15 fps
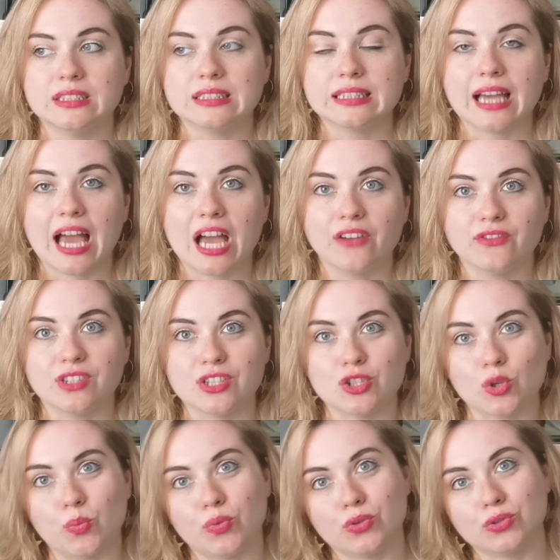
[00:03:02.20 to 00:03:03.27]
didn't have
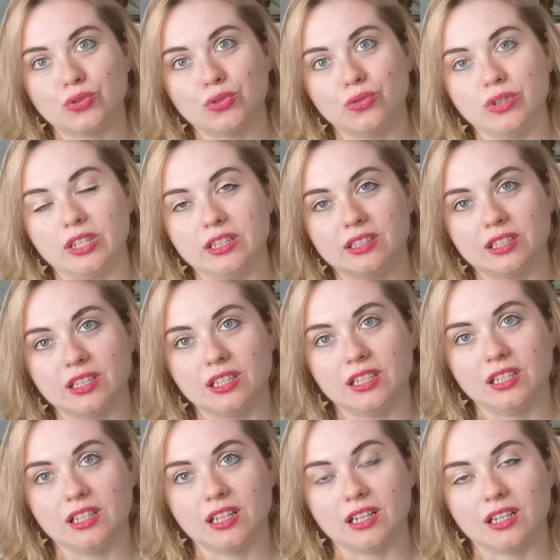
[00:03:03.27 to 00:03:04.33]
this
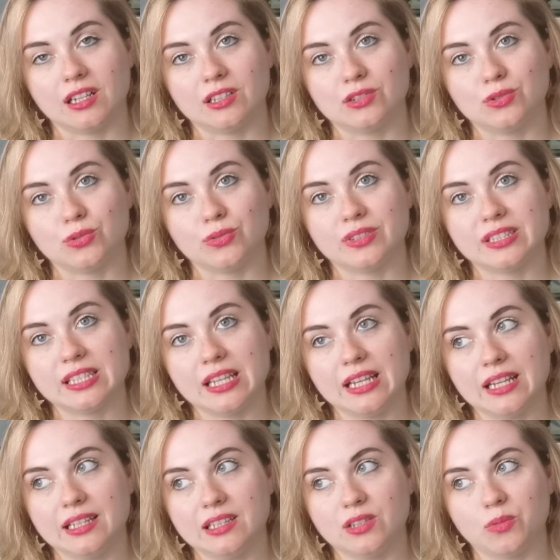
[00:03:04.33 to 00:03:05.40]
opportunity to
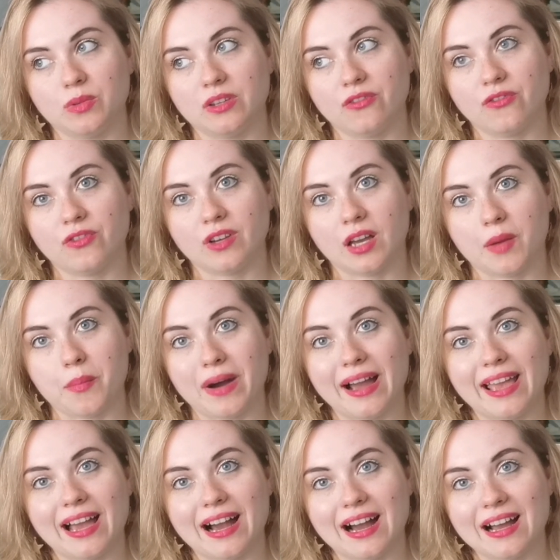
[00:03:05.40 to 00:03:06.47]
see it with
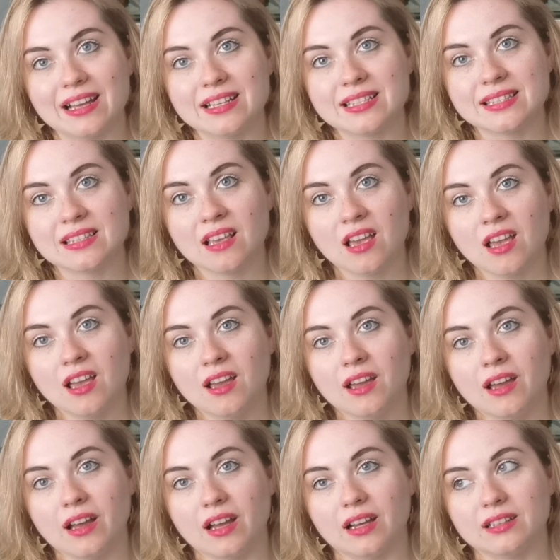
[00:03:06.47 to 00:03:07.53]
my eyes,
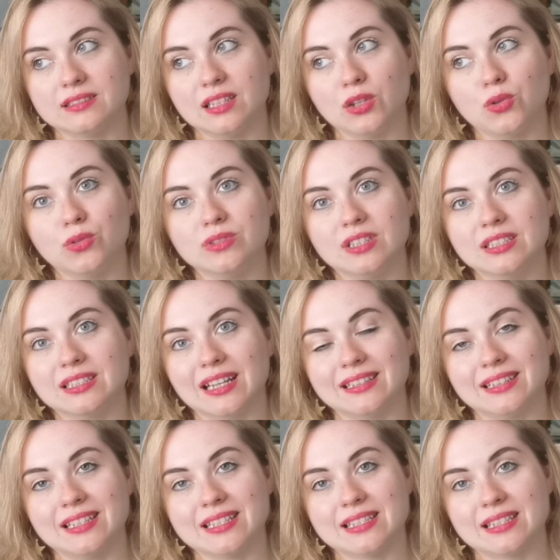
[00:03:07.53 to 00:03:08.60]
they couldn't
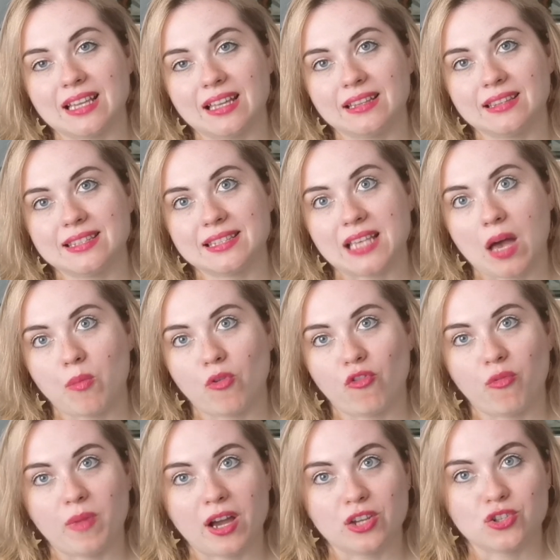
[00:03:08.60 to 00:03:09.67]
understand some
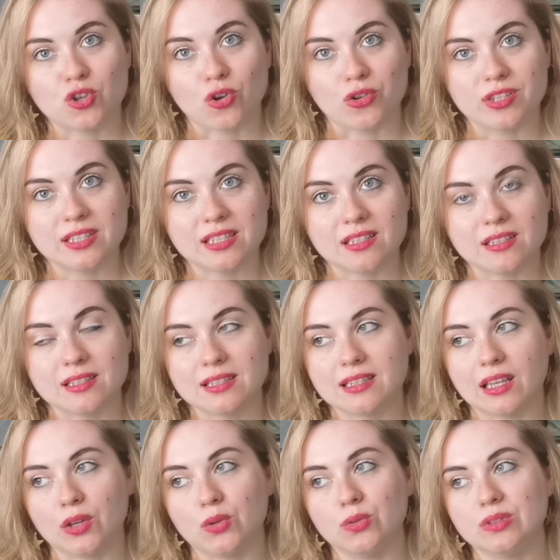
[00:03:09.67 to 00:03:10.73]
of my choices.
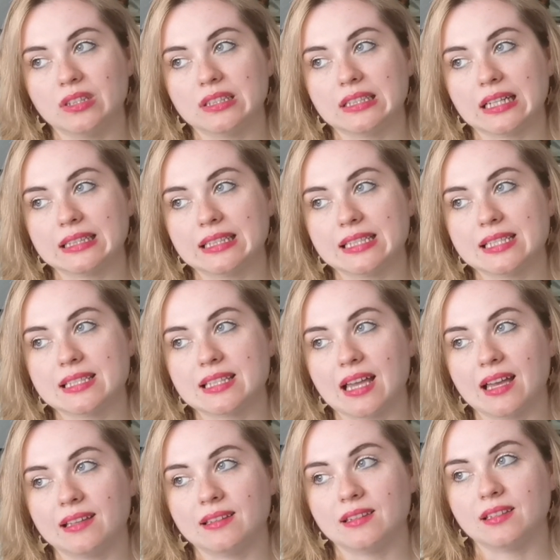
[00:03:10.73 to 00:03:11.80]
They couldn't
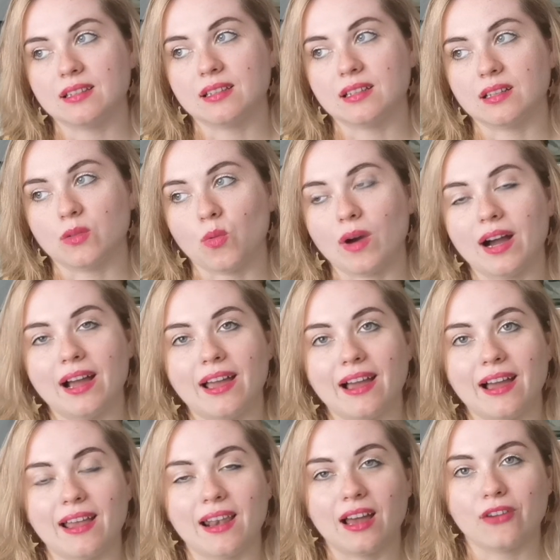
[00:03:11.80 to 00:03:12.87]
understand
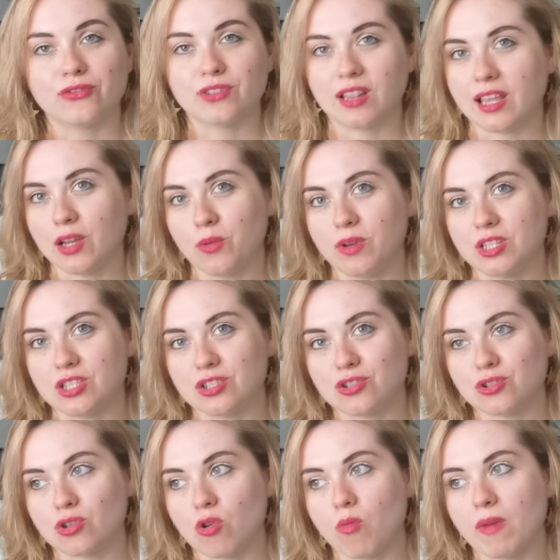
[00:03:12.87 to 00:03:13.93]
why I loved languages
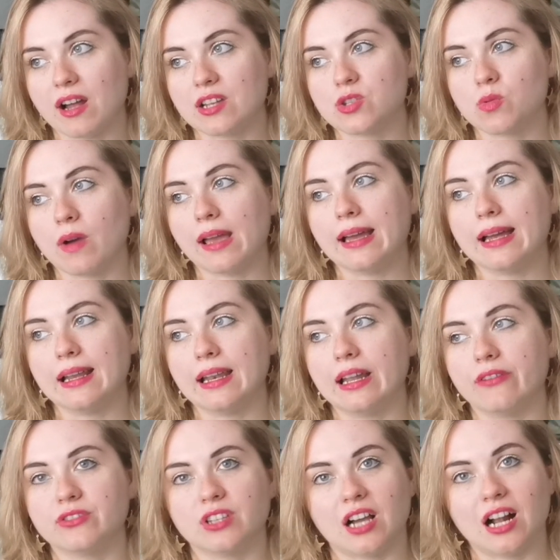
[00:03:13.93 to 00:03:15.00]
so much, why I
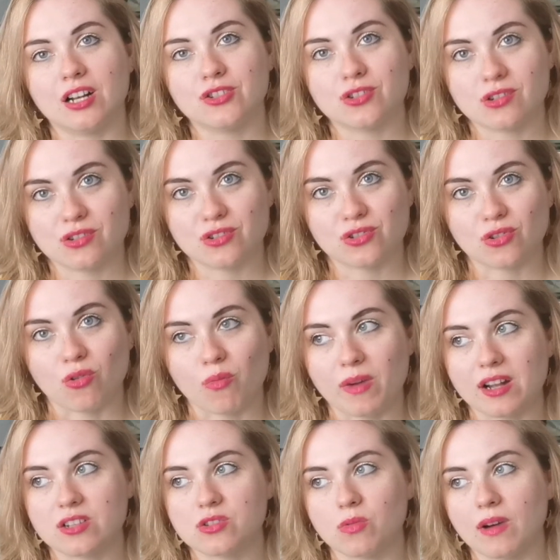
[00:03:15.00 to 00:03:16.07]
loved culture so
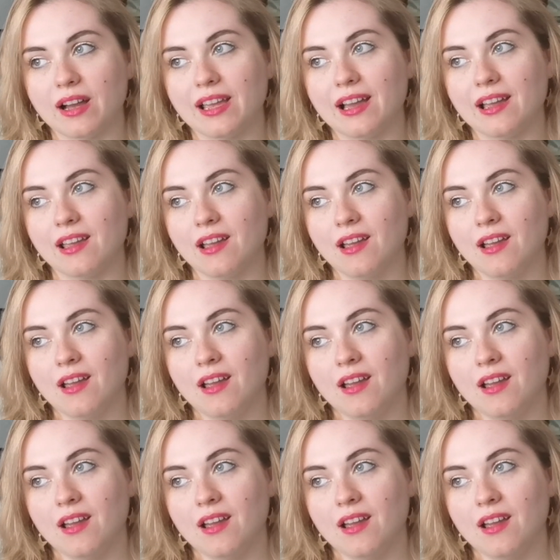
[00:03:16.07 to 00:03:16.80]
much, why